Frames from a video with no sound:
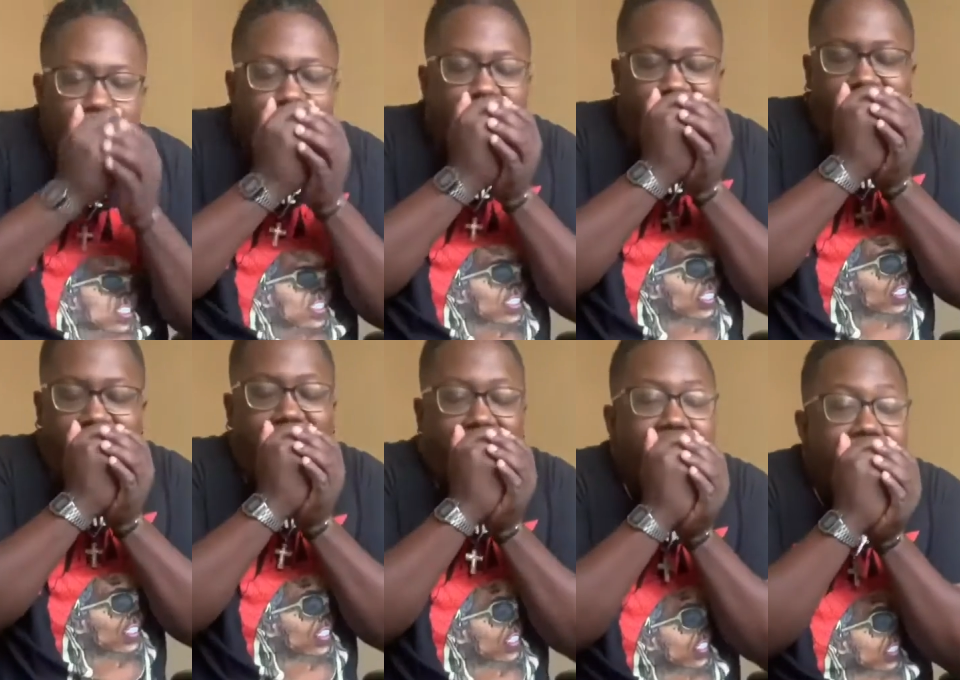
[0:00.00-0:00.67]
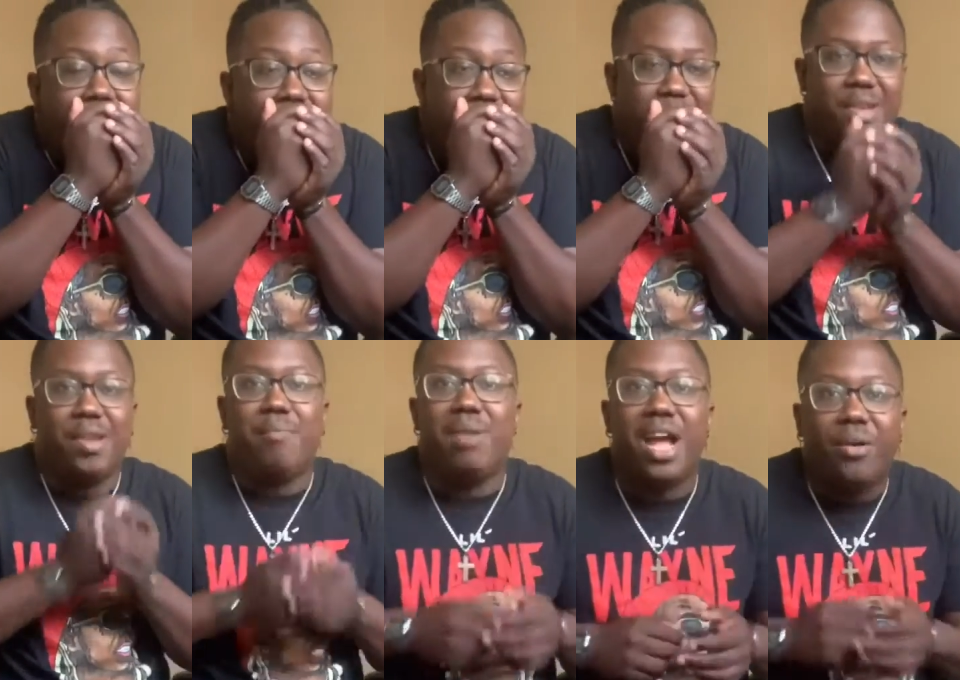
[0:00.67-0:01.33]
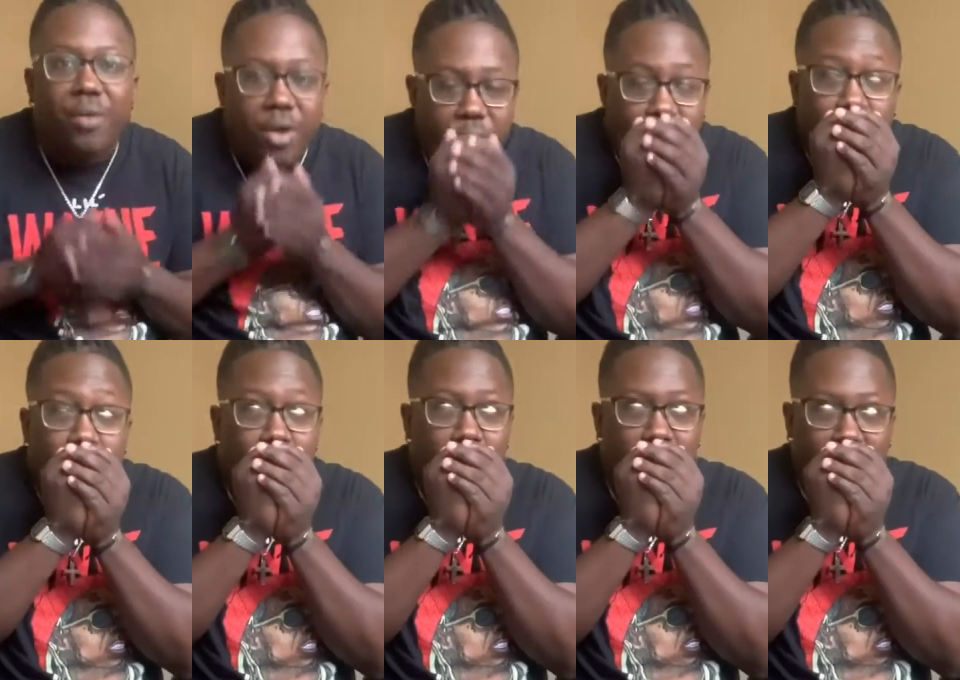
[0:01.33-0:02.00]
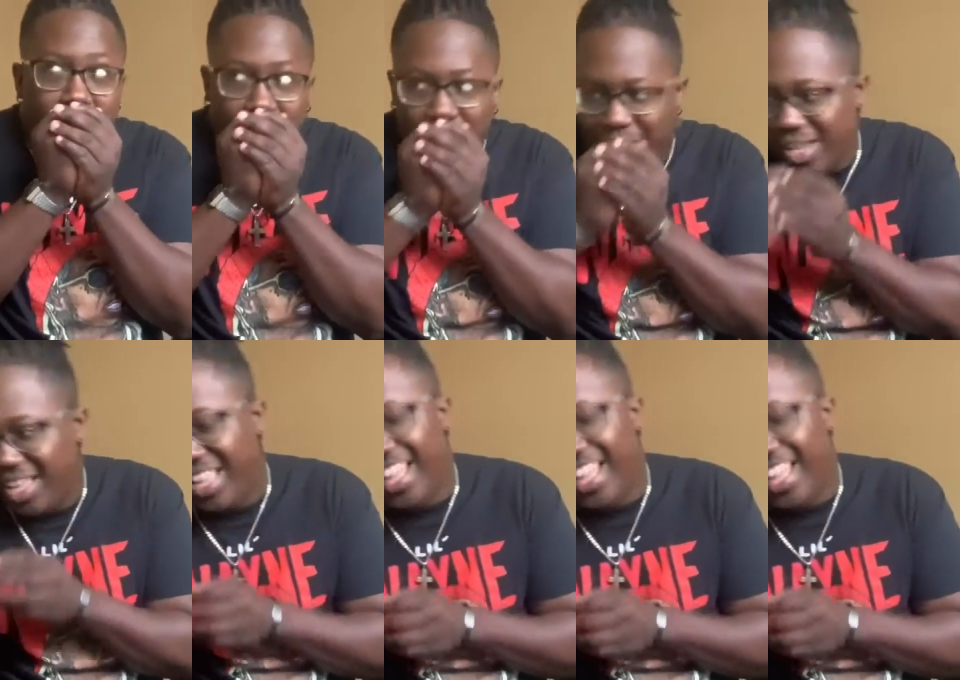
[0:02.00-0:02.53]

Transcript: cap in the background. Ooh.